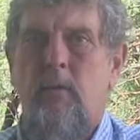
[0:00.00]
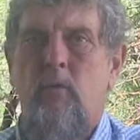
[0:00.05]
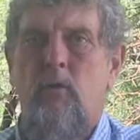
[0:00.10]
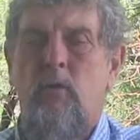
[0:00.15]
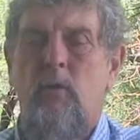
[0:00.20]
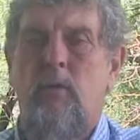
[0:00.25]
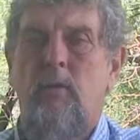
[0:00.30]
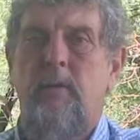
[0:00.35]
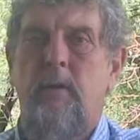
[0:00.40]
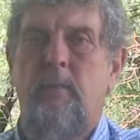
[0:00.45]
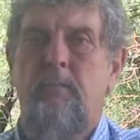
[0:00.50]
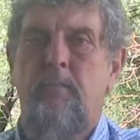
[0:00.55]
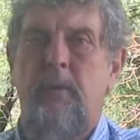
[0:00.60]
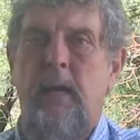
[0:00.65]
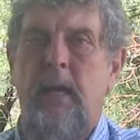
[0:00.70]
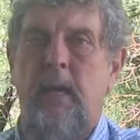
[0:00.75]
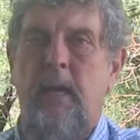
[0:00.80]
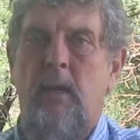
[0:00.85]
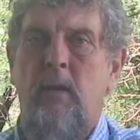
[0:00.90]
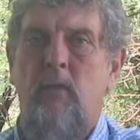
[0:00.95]

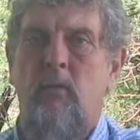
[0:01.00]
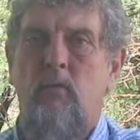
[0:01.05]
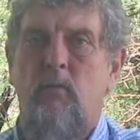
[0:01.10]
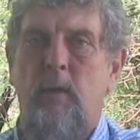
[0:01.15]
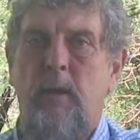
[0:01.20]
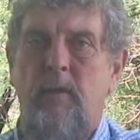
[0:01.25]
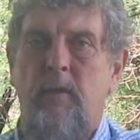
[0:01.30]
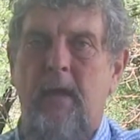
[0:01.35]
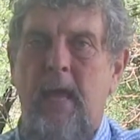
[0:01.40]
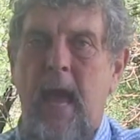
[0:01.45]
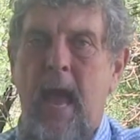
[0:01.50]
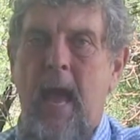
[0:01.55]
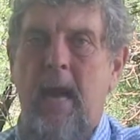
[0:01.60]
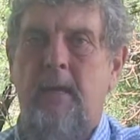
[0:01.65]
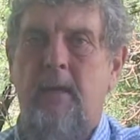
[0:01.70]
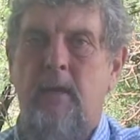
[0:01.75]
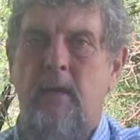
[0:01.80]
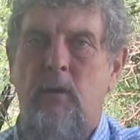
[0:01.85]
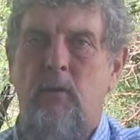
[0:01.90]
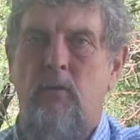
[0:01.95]
chiltepines with
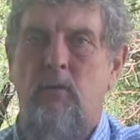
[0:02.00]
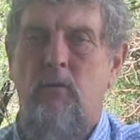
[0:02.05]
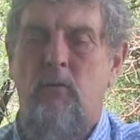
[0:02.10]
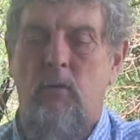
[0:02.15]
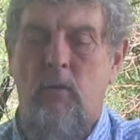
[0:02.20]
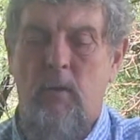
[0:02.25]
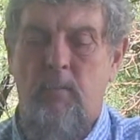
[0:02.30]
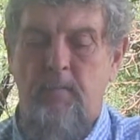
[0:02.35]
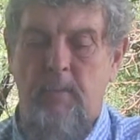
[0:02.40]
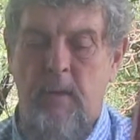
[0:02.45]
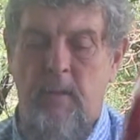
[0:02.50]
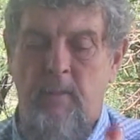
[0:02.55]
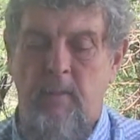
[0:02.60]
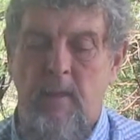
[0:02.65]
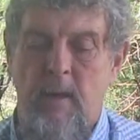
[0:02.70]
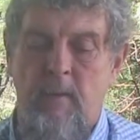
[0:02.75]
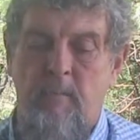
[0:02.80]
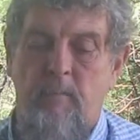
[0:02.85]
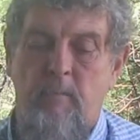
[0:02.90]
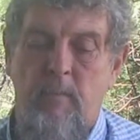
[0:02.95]
cactus syrup in
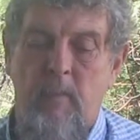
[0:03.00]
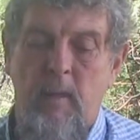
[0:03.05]
them